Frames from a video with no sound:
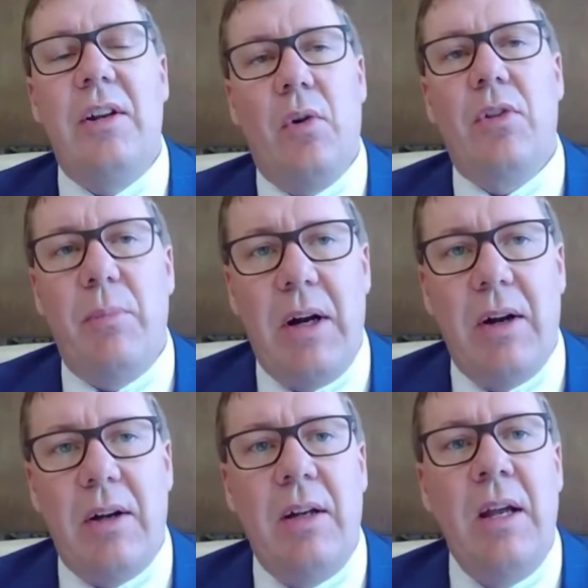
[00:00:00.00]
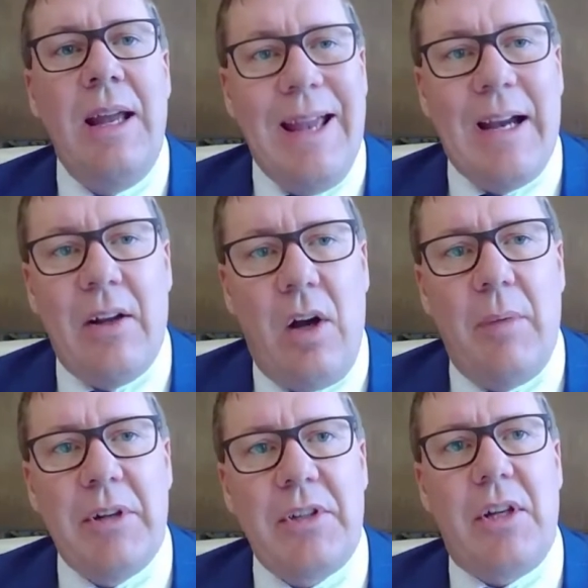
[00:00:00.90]
North American
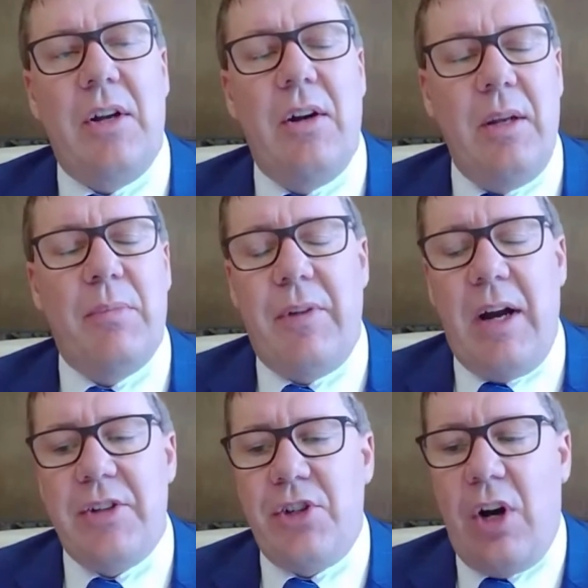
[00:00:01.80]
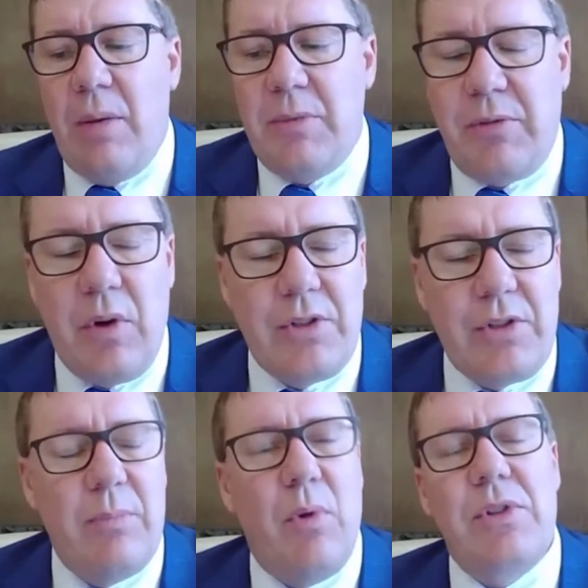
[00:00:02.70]
economic security, and provides jobs for
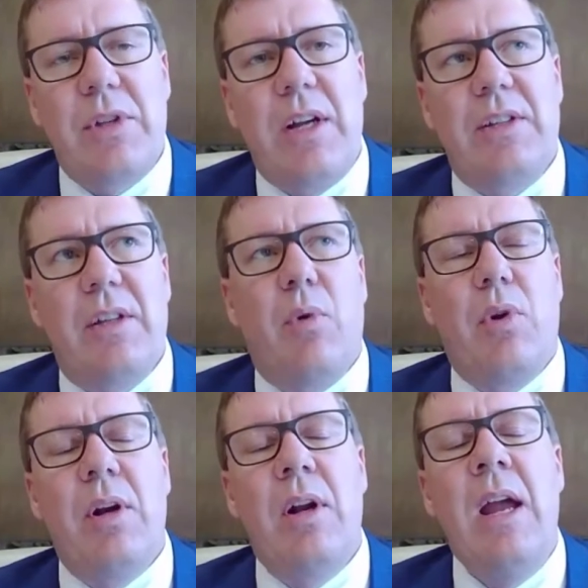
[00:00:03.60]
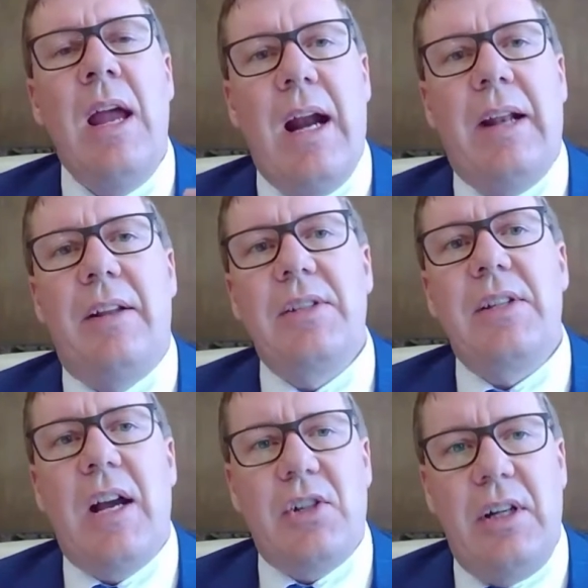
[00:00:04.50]
us on both sides of the border. And it
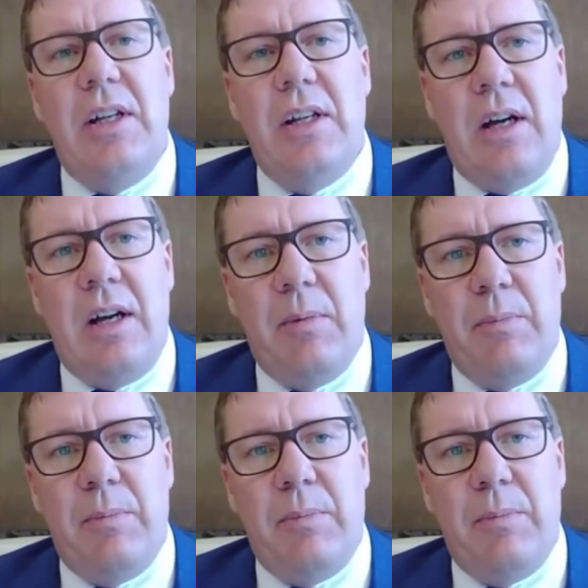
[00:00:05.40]
does actually